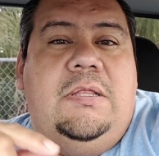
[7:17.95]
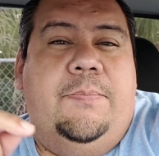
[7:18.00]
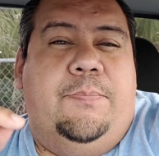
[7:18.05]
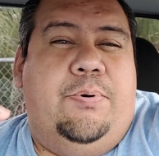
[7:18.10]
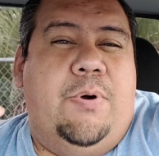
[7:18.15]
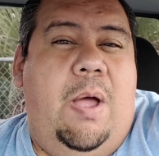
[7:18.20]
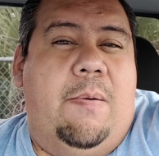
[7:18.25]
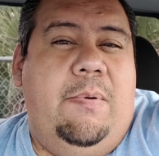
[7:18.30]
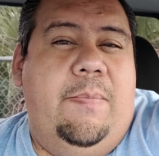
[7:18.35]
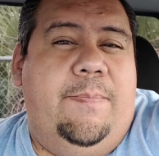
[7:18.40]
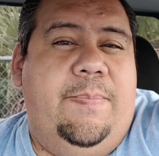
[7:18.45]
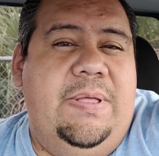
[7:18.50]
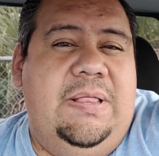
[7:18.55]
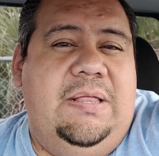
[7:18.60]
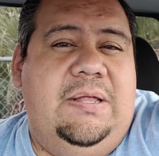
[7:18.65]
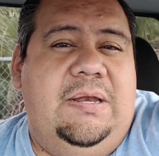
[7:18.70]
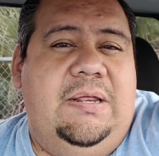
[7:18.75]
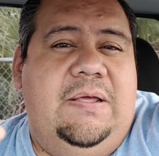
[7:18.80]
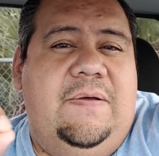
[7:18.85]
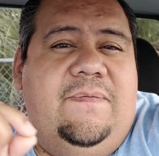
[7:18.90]
The
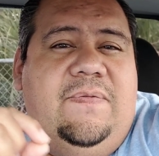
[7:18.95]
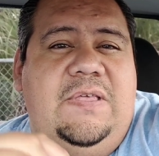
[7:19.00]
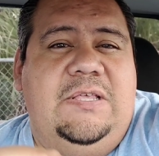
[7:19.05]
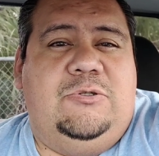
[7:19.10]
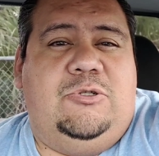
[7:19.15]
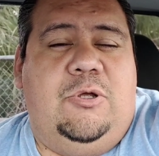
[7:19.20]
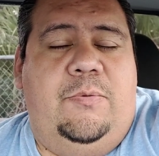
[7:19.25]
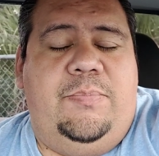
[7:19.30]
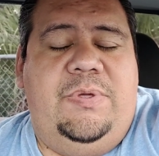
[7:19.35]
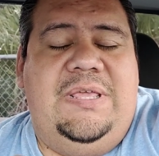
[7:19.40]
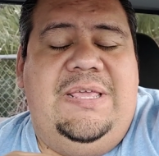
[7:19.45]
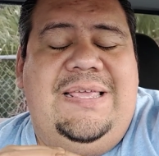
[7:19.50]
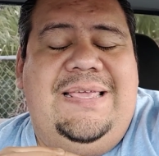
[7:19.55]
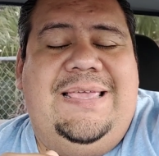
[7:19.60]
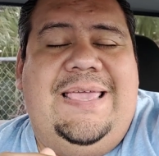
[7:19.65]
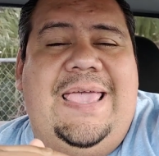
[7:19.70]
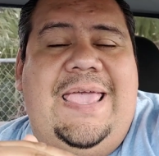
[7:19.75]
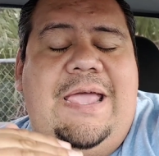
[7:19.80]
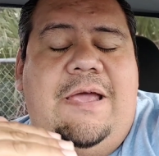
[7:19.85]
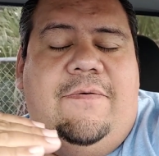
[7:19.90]
probability of this one
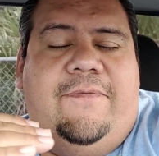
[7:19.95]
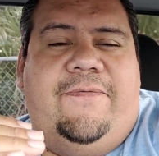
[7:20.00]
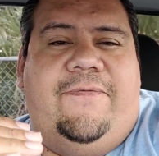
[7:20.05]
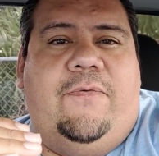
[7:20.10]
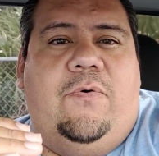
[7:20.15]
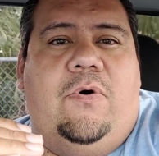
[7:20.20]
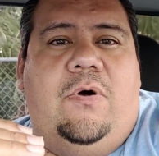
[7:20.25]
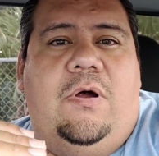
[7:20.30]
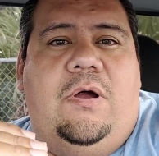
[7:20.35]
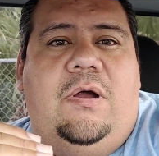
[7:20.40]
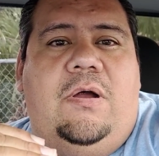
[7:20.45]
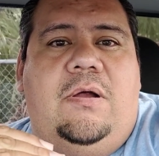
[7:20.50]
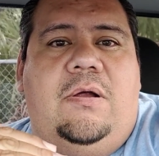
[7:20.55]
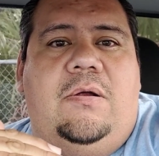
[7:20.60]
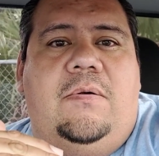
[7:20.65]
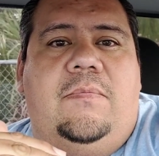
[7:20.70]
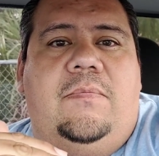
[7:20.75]
being cared for